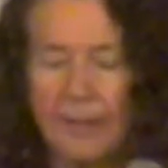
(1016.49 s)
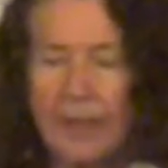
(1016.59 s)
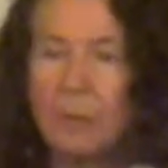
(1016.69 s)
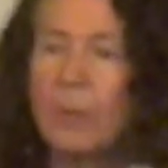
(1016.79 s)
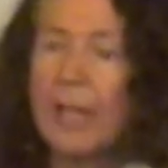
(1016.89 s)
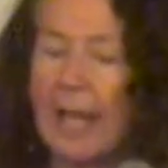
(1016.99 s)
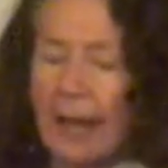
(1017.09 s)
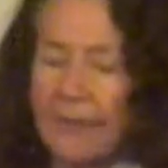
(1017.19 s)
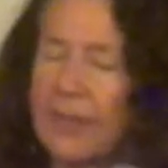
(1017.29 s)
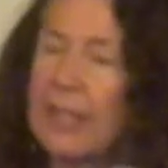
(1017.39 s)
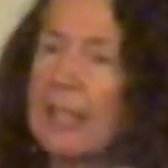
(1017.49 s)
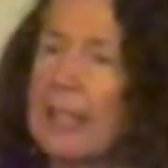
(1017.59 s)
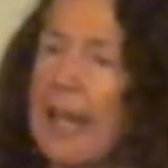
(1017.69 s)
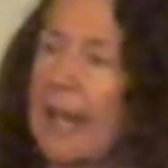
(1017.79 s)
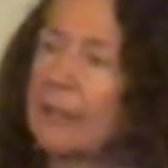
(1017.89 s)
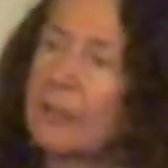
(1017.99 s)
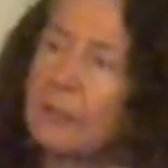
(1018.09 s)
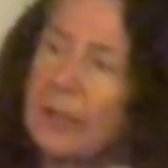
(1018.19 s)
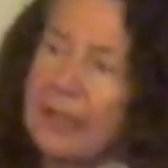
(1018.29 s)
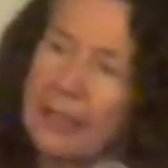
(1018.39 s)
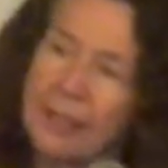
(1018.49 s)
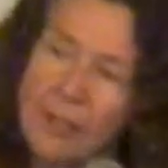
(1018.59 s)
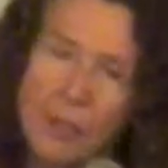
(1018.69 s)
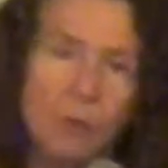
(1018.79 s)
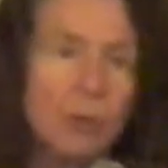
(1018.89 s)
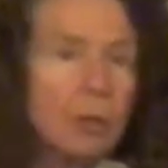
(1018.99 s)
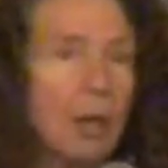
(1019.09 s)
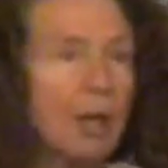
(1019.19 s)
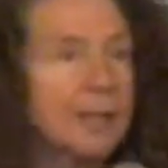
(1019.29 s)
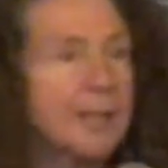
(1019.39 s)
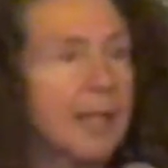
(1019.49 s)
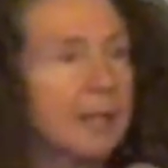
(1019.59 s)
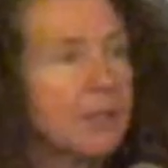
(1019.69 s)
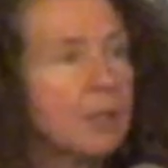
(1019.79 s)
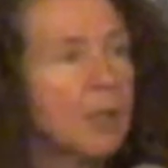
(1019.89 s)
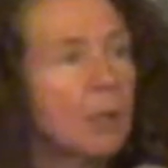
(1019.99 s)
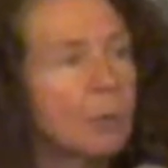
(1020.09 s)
Then we have thinking actively in a social context,